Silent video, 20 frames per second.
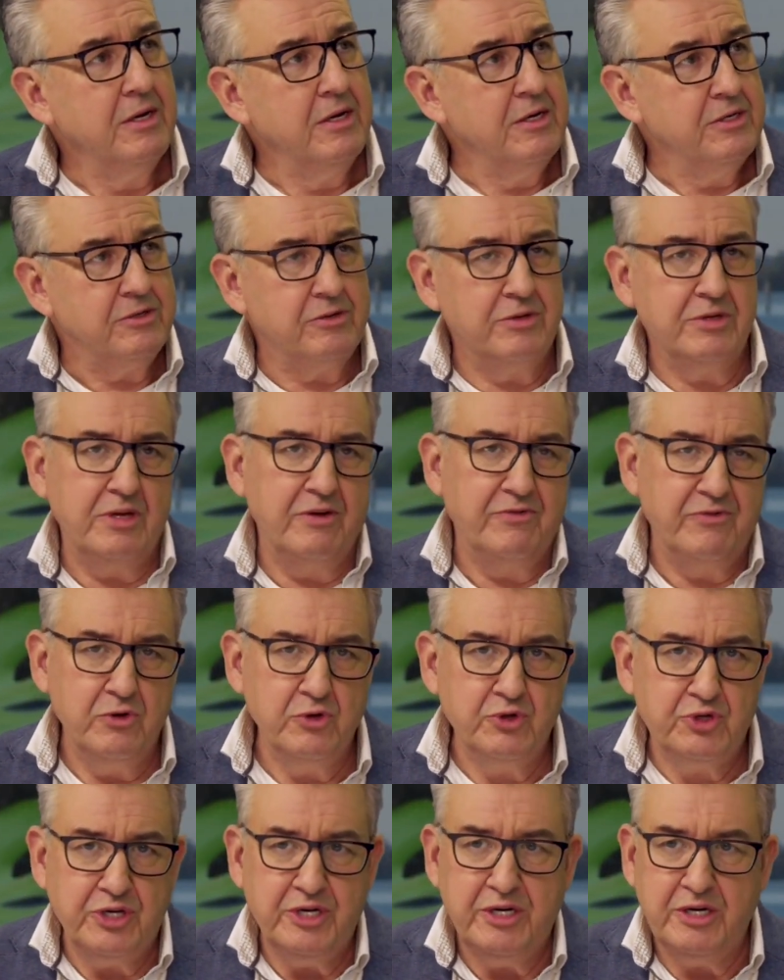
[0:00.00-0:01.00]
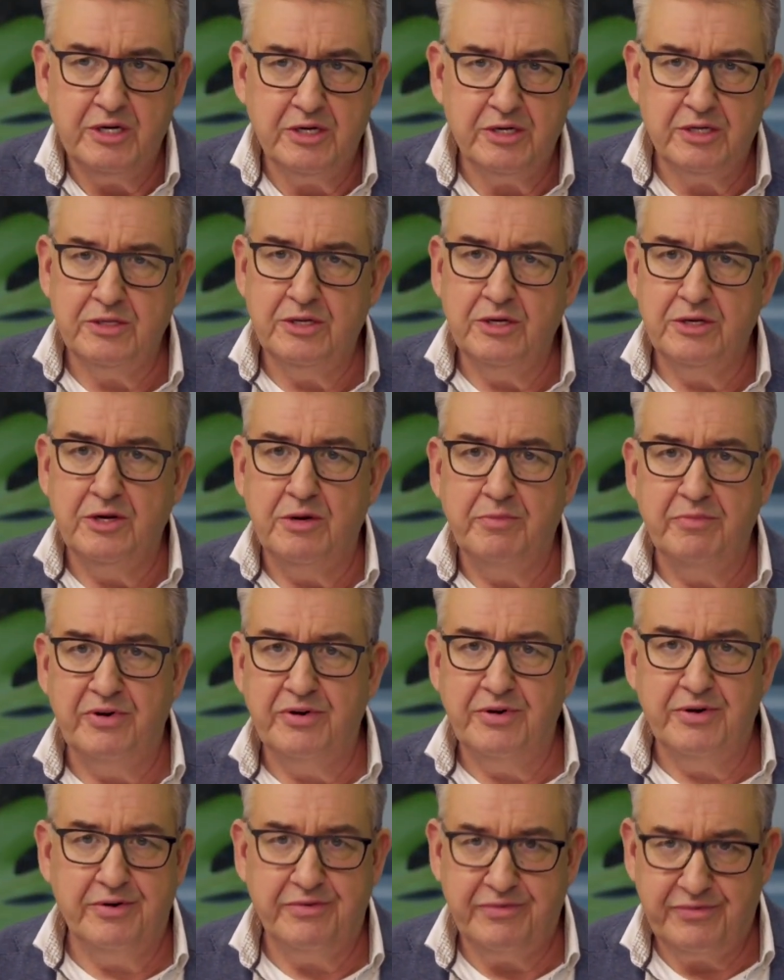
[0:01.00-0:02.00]
So that if you see the
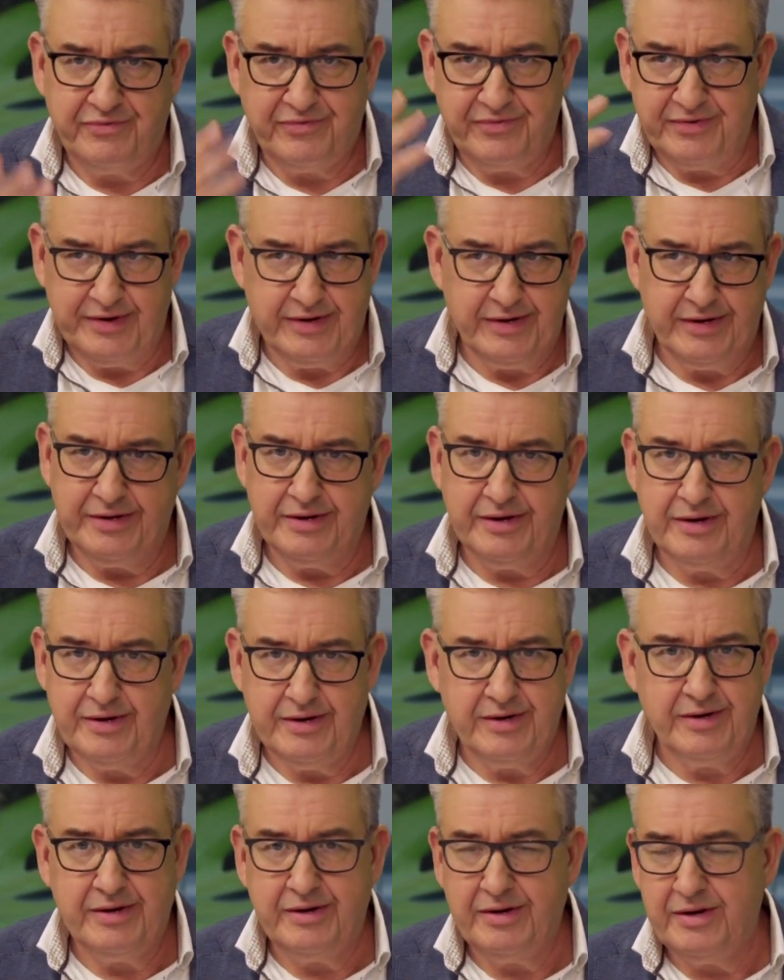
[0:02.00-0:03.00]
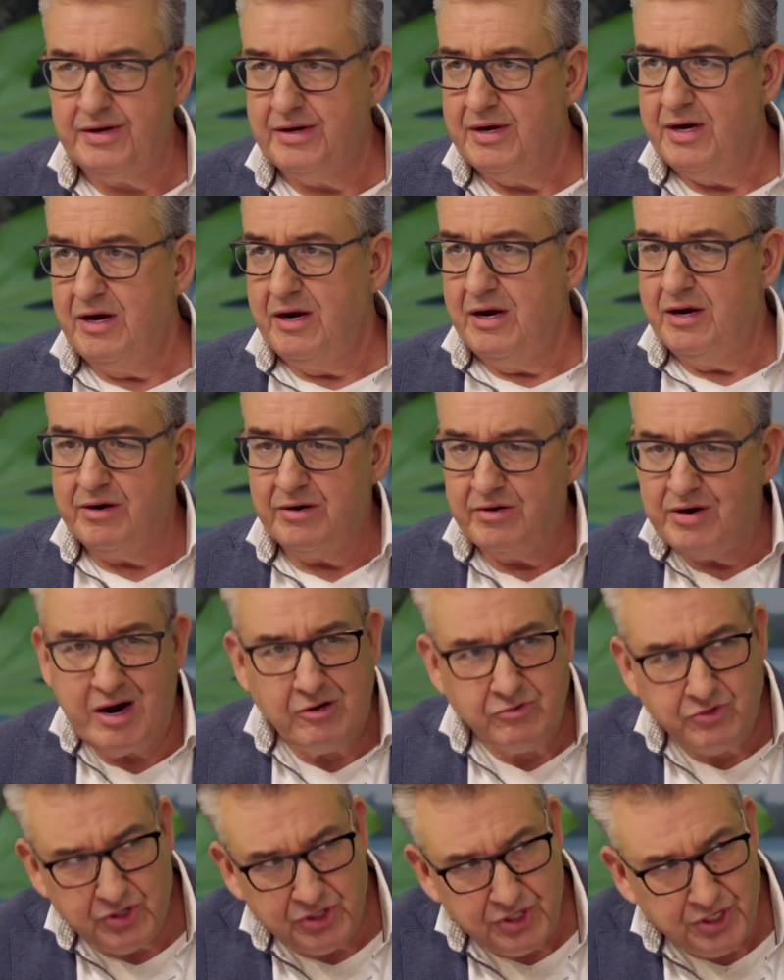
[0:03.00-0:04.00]
number of
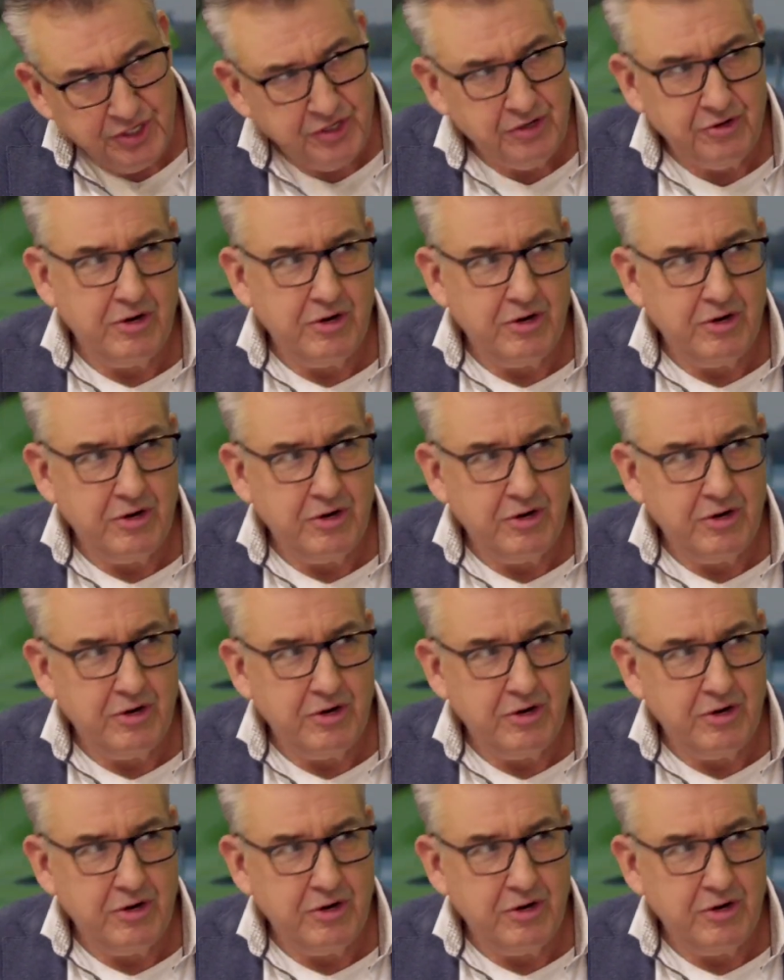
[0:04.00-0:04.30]
routers in your